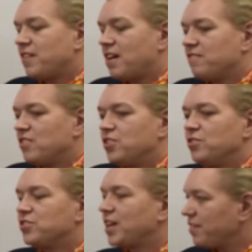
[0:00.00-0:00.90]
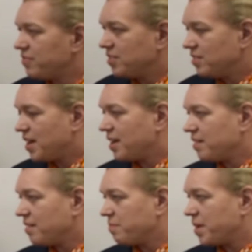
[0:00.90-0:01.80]
a huge gift
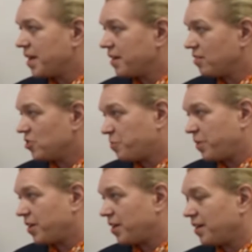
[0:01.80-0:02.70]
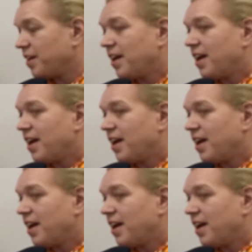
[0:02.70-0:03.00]
in being an entrepreneur